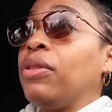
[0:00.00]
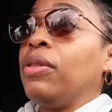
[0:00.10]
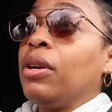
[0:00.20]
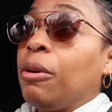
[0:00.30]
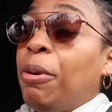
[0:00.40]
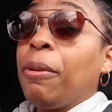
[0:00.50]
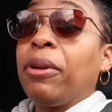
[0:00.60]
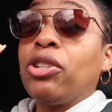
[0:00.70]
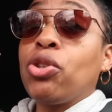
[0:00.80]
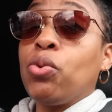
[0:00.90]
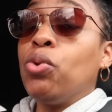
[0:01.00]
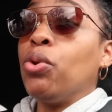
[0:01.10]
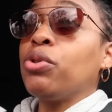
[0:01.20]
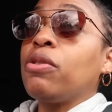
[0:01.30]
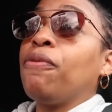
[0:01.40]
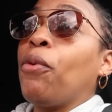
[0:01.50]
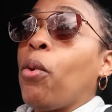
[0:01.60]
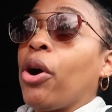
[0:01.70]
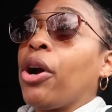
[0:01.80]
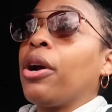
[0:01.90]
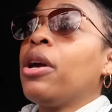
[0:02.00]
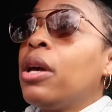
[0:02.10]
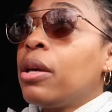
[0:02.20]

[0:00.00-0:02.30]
the public schools for